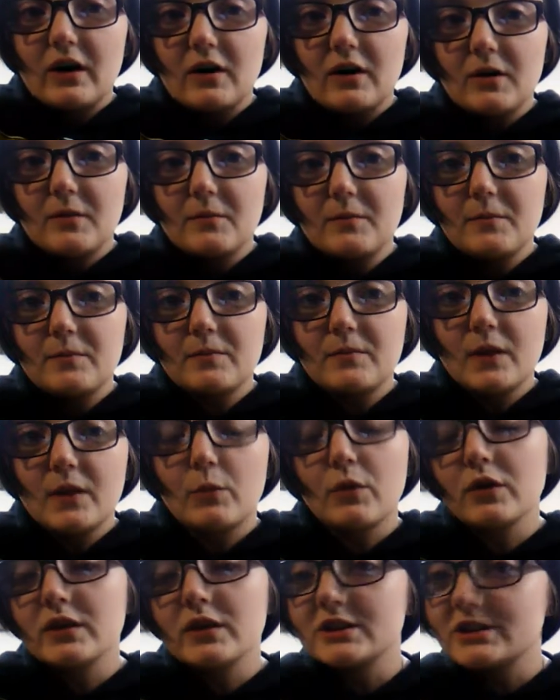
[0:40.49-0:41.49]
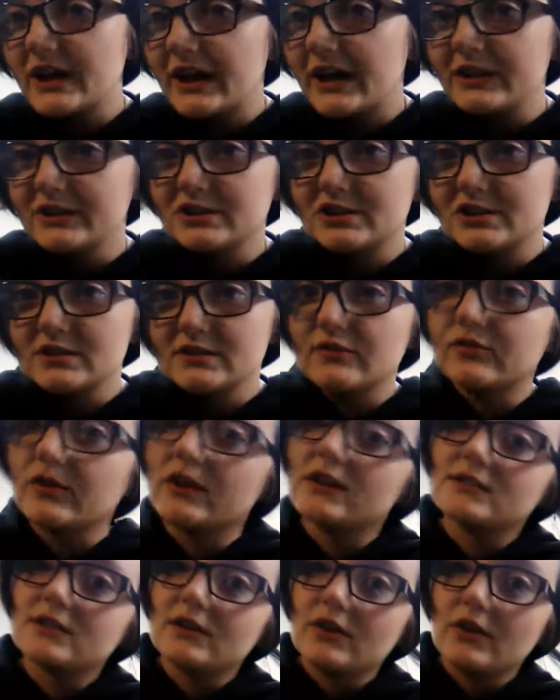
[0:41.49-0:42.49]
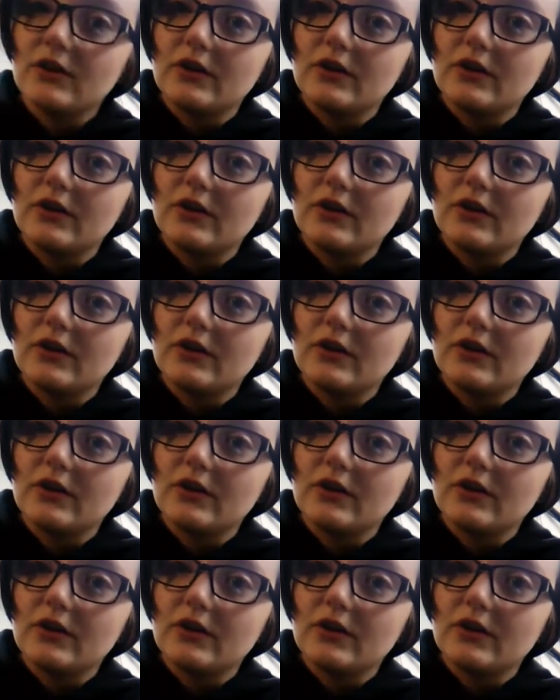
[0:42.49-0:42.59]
more of the challenges of raising